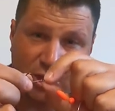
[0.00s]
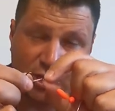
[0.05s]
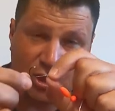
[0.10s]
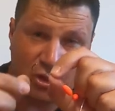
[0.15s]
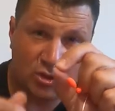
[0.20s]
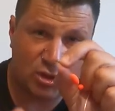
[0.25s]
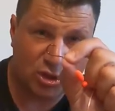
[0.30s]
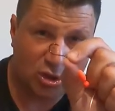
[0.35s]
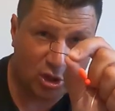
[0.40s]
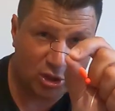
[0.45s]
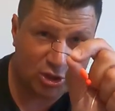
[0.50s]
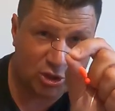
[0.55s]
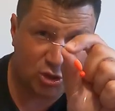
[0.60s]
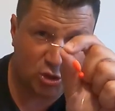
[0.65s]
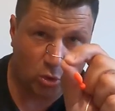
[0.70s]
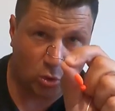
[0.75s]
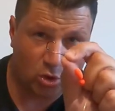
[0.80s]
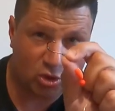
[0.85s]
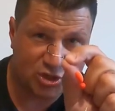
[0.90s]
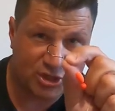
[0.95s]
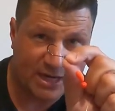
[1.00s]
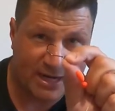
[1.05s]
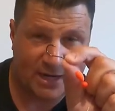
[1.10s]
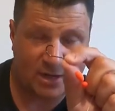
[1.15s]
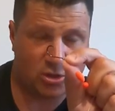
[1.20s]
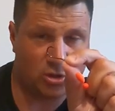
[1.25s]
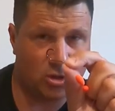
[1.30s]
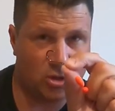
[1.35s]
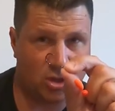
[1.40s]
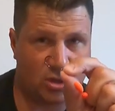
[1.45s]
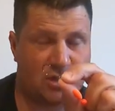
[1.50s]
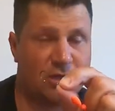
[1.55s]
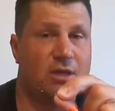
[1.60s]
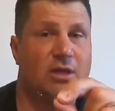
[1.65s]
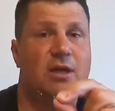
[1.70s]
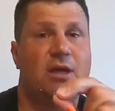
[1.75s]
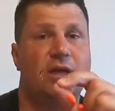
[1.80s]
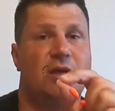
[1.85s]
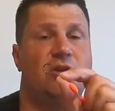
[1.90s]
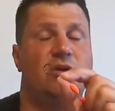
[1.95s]
Use a nice short shank hook.
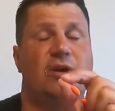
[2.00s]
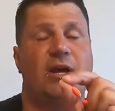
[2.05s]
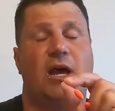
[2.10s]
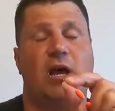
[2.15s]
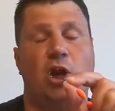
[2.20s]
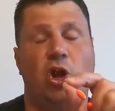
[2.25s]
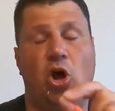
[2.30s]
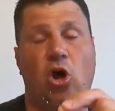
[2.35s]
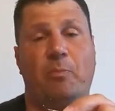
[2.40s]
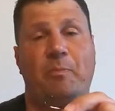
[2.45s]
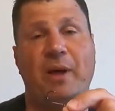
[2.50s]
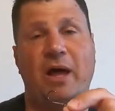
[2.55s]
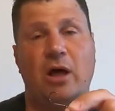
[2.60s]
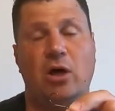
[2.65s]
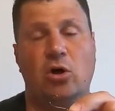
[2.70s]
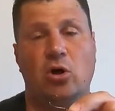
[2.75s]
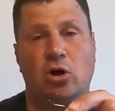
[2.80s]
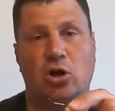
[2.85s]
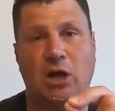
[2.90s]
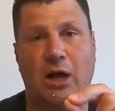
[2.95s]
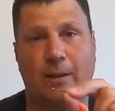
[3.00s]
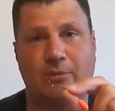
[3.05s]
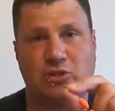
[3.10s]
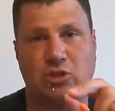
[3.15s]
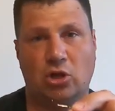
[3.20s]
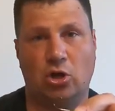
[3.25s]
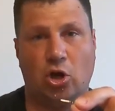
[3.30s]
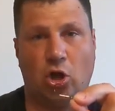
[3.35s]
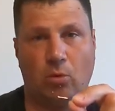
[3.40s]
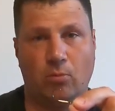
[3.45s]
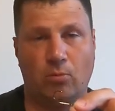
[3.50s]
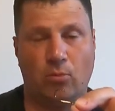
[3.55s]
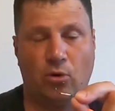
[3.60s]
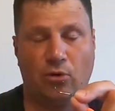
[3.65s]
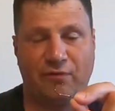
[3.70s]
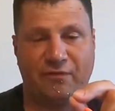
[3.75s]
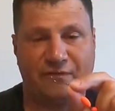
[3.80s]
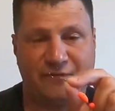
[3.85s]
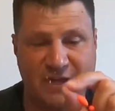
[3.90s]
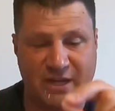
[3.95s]
You'll get a lot better hookups and a lot
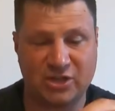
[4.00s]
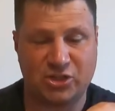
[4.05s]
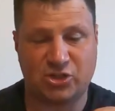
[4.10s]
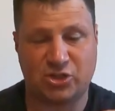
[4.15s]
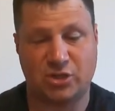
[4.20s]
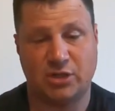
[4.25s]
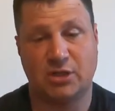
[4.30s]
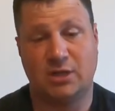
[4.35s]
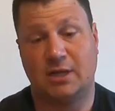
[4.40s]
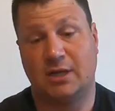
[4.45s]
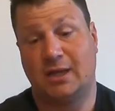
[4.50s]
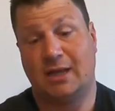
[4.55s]
more fish.